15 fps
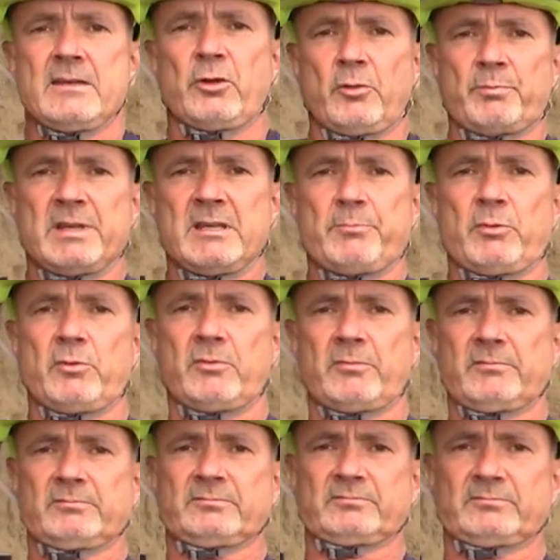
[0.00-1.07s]
Heel People
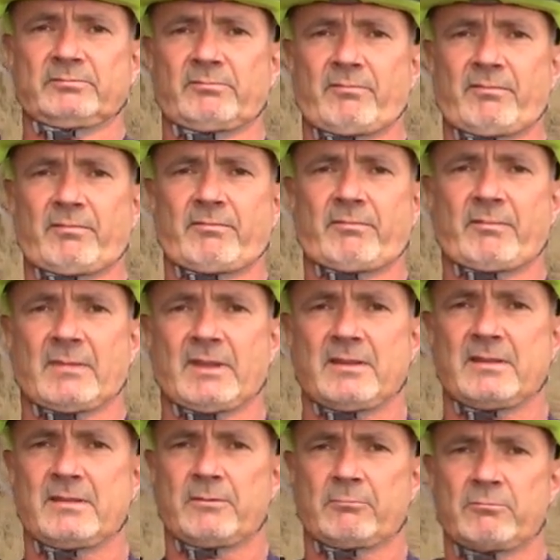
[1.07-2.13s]

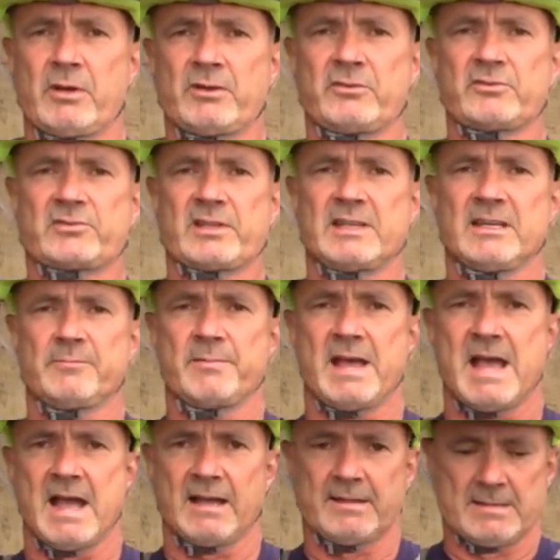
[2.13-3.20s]
runner's kit
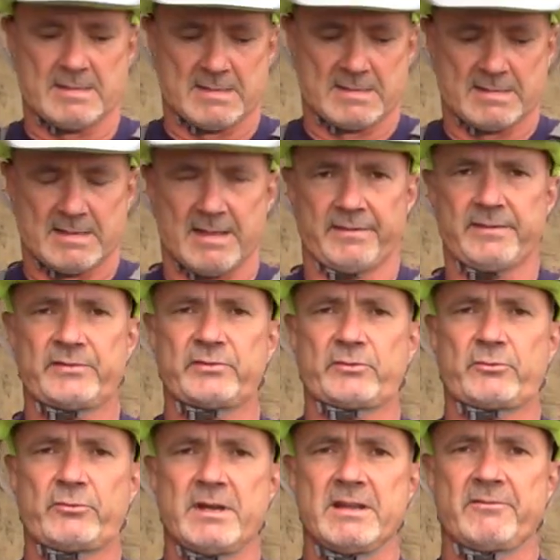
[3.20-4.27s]
bag, and this
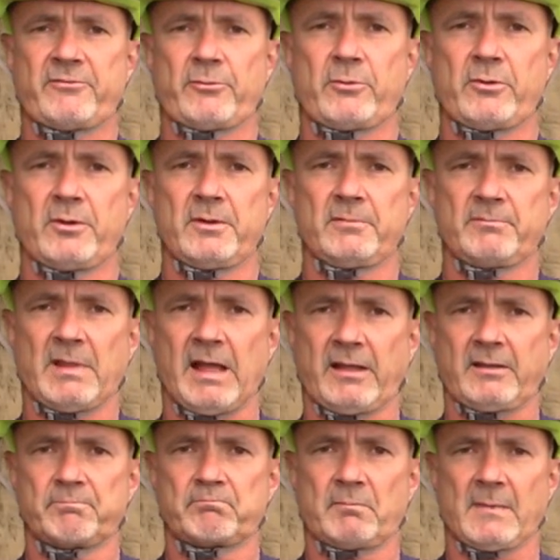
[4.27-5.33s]
is great for
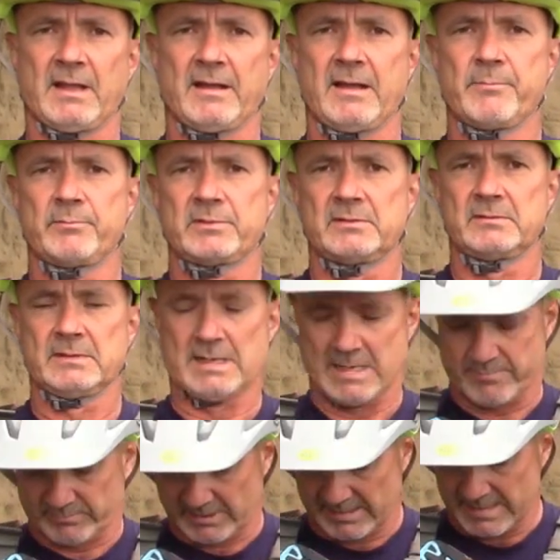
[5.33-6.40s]
like. Um,
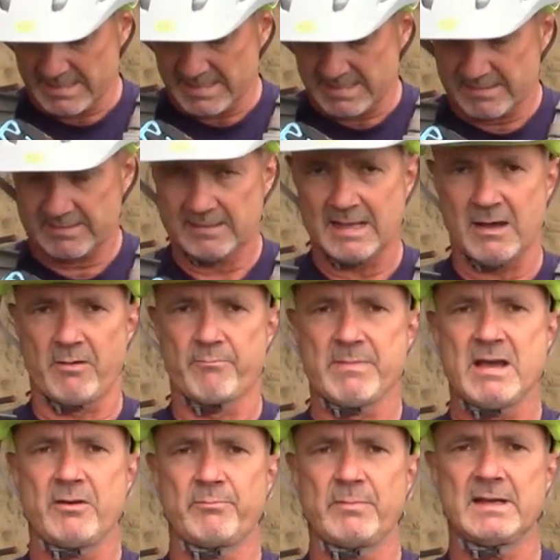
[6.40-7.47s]
am today out
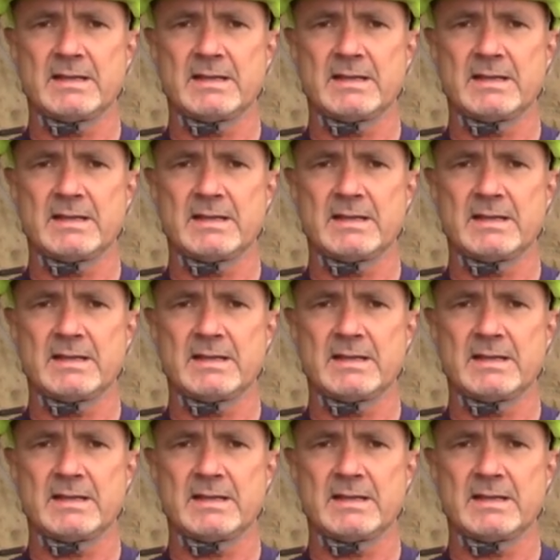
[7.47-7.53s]
mountain